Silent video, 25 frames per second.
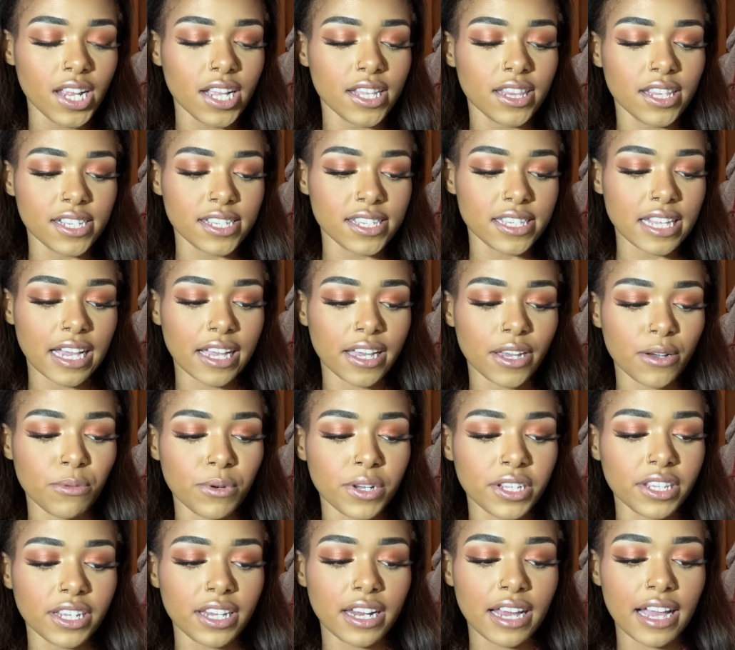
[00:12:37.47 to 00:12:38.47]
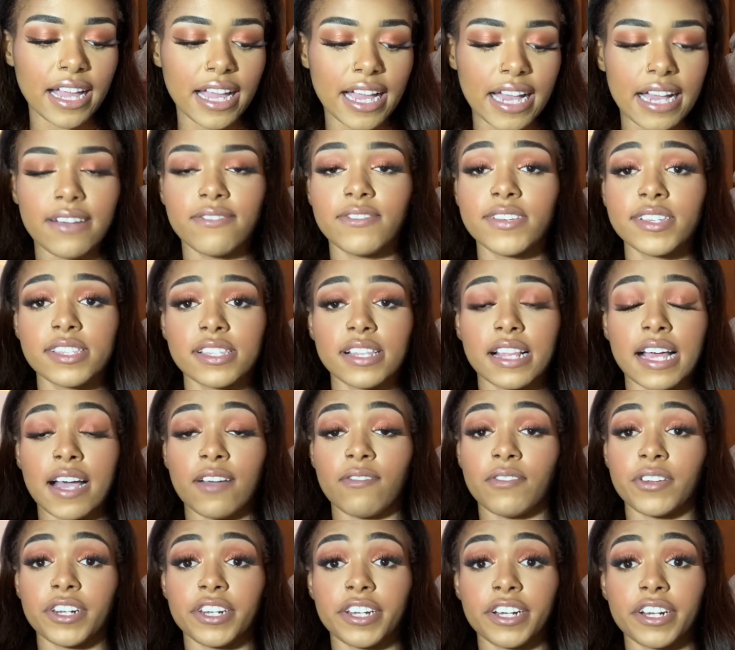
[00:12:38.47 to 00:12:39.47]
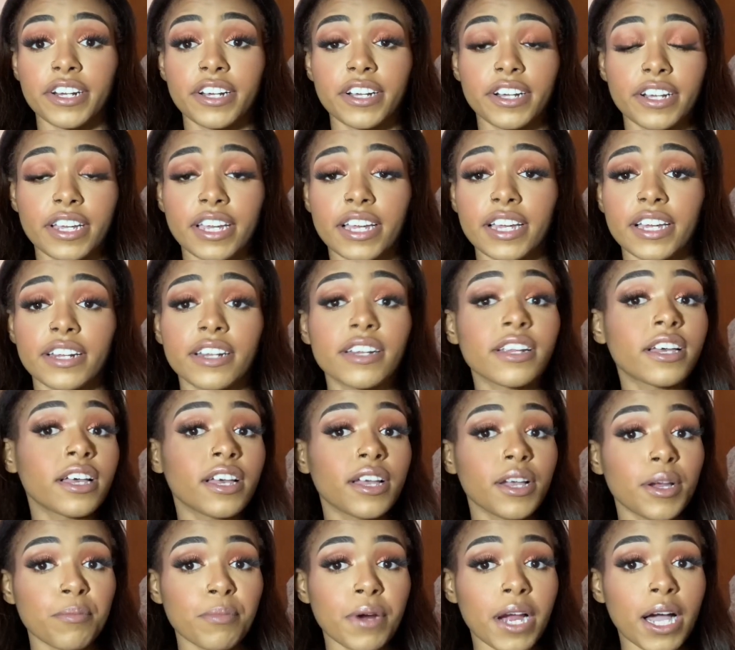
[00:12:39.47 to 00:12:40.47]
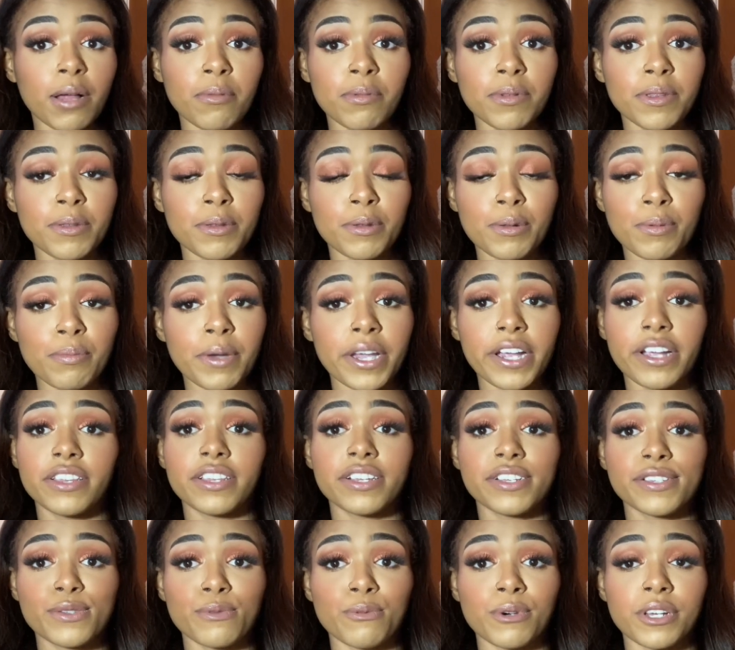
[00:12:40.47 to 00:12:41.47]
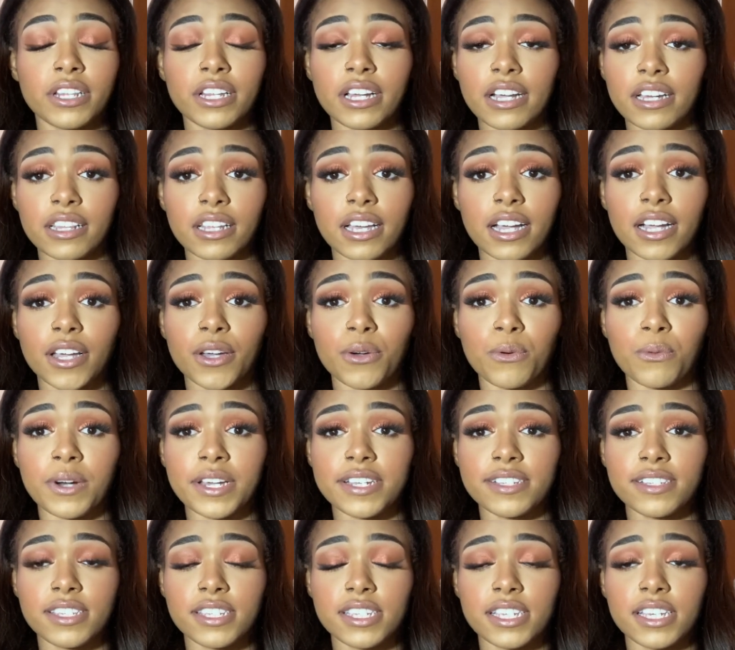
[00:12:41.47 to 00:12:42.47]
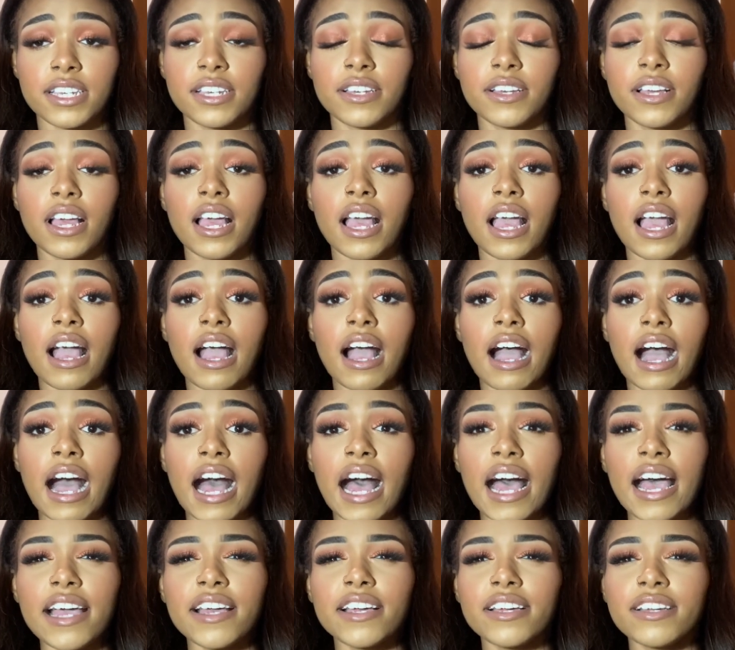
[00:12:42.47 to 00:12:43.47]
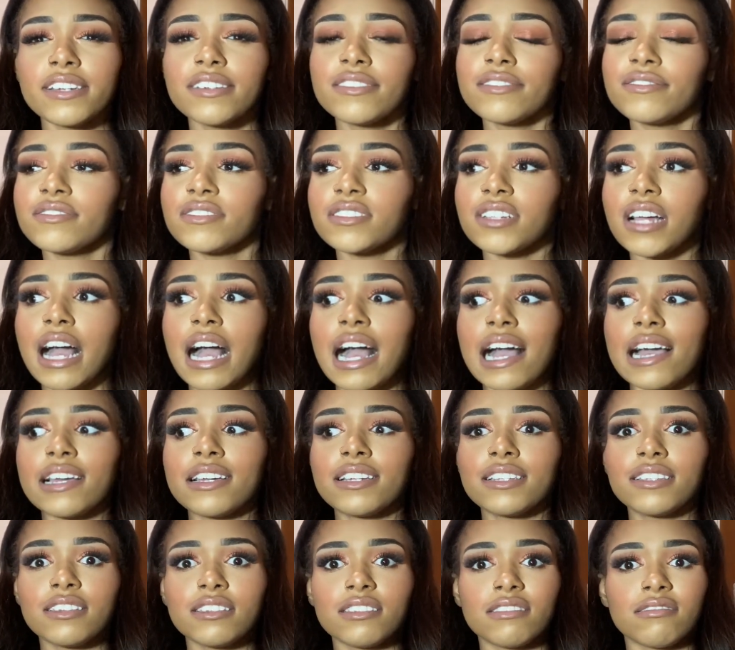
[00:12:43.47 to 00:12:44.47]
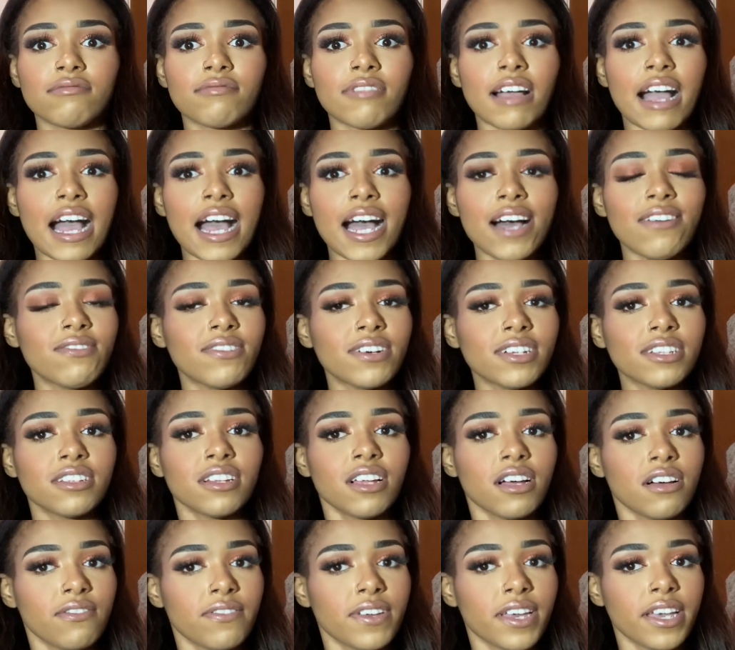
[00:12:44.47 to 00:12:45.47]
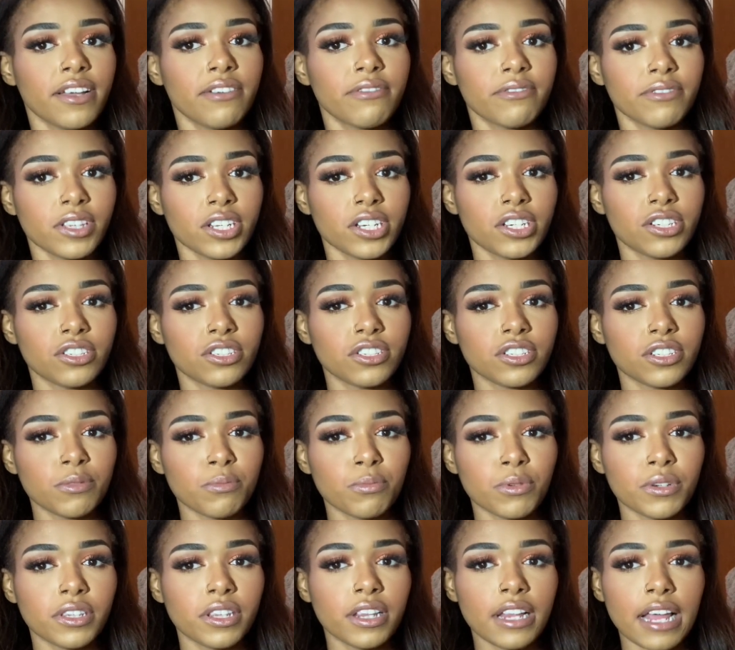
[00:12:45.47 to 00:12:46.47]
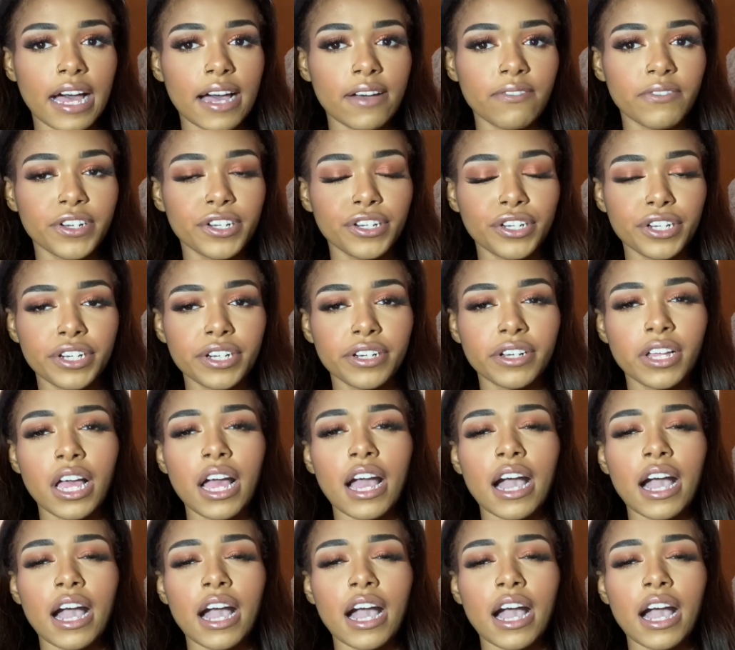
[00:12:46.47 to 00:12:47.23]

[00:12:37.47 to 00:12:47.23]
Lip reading: The second one that I have is lavender. Again, probably pair this with lilac and white tea. I have a love-hate relationship with lavender.